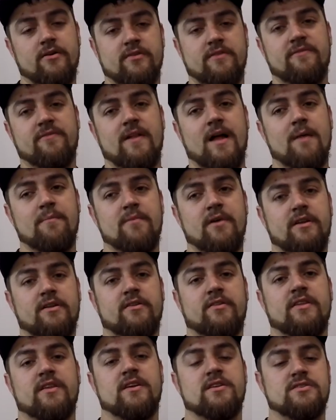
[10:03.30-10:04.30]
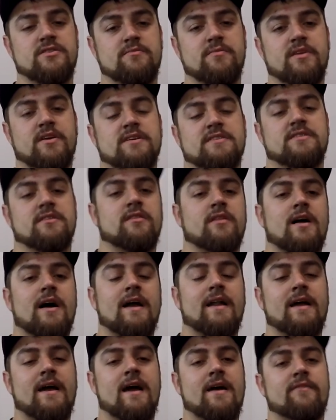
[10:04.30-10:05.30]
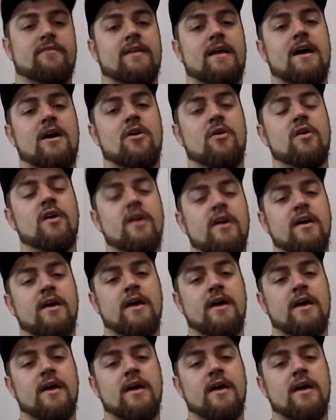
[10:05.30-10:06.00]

here at the flatbed to the engine, because the line I have now